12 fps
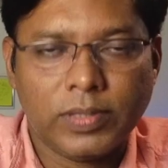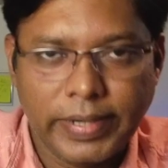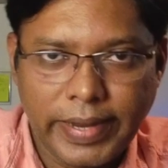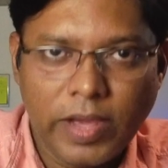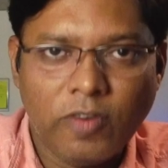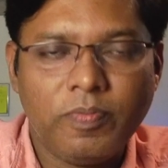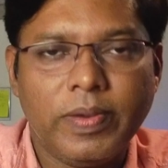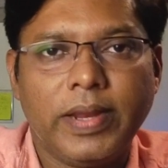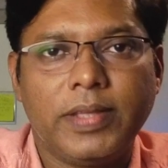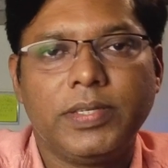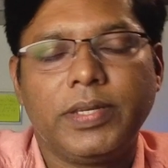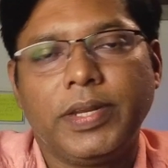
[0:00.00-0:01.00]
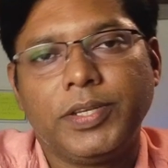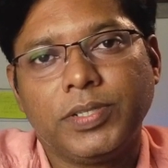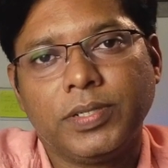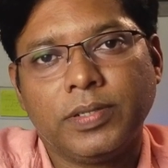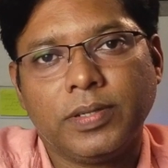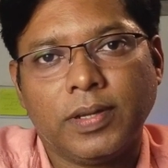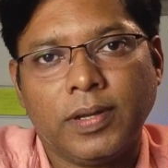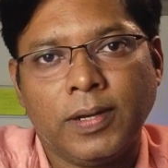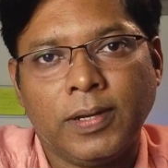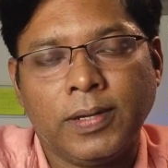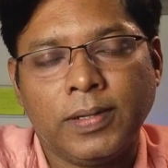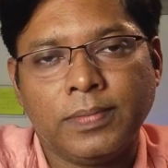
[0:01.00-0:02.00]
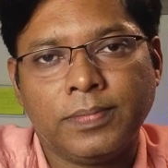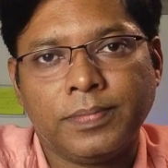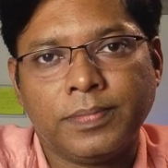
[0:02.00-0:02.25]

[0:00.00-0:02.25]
the day of my resignation, I